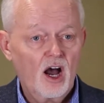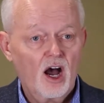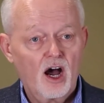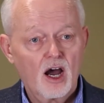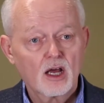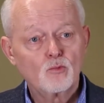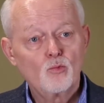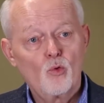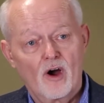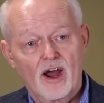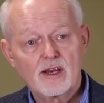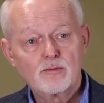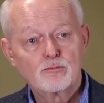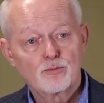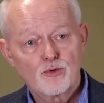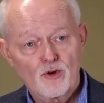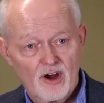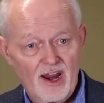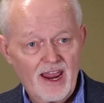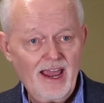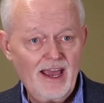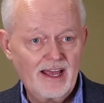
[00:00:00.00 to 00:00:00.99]
on wine
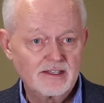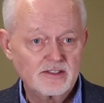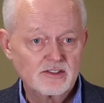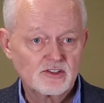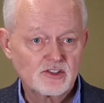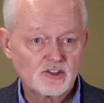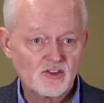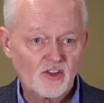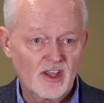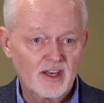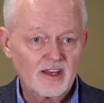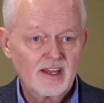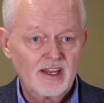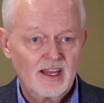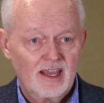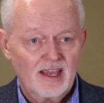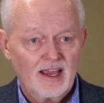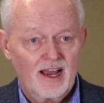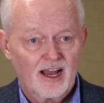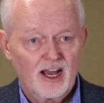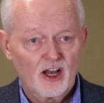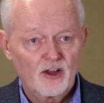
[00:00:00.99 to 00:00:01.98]
brands,
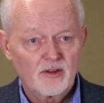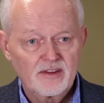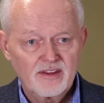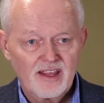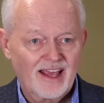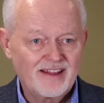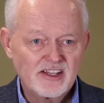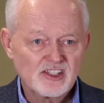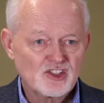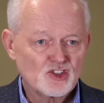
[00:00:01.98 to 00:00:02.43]
and